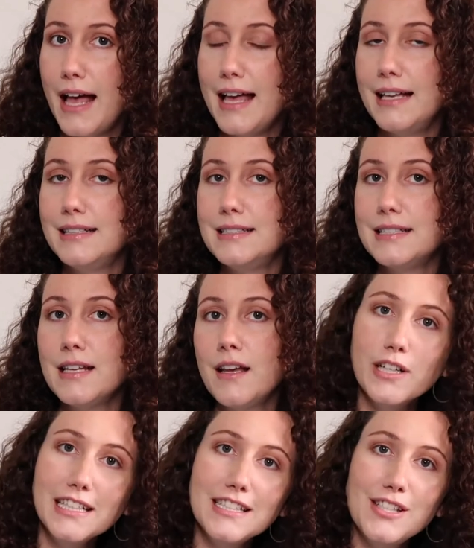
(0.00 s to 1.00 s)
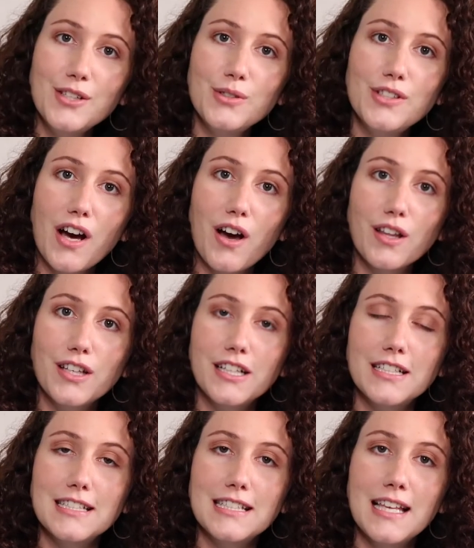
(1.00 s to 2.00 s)
and
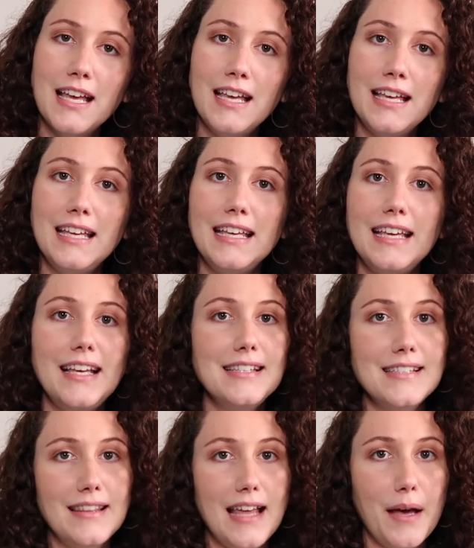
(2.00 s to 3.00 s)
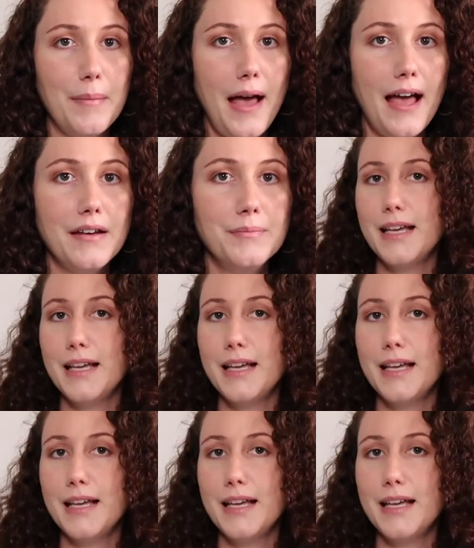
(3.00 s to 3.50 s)
$42 isn't that bad.